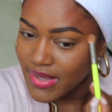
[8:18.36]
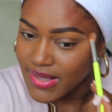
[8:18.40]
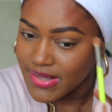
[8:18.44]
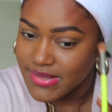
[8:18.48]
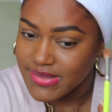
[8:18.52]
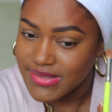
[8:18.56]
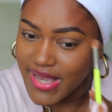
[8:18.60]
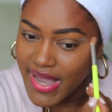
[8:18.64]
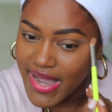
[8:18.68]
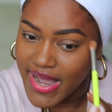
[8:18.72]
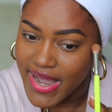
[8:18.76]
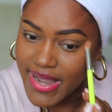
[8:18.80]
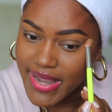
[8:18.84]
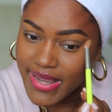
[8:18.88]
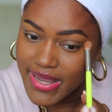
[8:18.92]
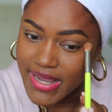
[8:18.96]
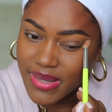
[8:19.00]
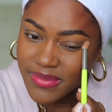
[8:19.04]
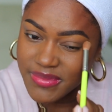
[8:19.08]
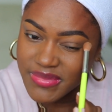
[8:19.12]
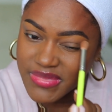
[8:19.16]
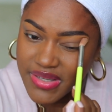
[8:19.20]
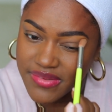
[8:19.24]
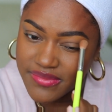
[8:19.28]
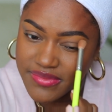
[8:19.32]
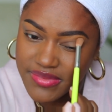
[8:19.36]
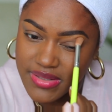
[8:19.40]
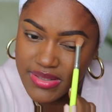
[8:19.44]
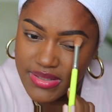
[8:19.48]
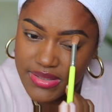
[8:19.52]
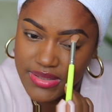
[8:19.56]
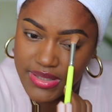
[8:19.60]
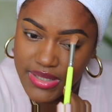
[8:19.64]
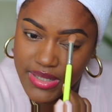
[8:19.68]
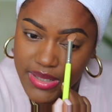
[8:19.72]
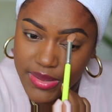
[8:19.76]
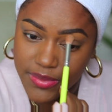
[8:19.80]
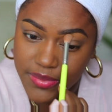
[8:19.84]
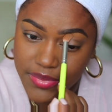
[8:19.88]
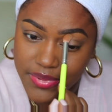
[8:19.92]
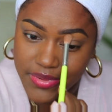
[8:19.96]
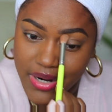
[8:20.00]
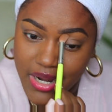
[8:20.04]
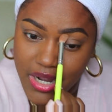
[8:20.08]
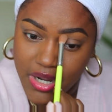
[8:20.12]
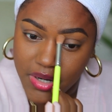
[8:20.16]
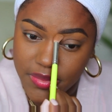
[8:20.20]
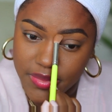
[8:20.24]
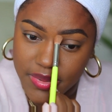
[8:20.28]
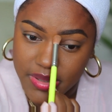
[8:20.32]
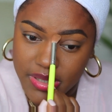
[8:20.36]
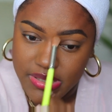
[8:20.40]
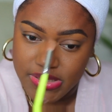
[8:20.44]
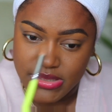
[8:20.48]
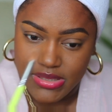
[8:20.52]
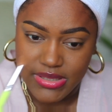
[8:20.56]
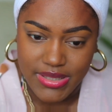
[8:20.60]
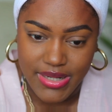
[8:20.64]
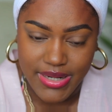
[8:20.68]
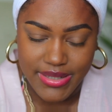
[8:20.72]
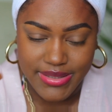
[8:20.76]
because I am definitely a brow person.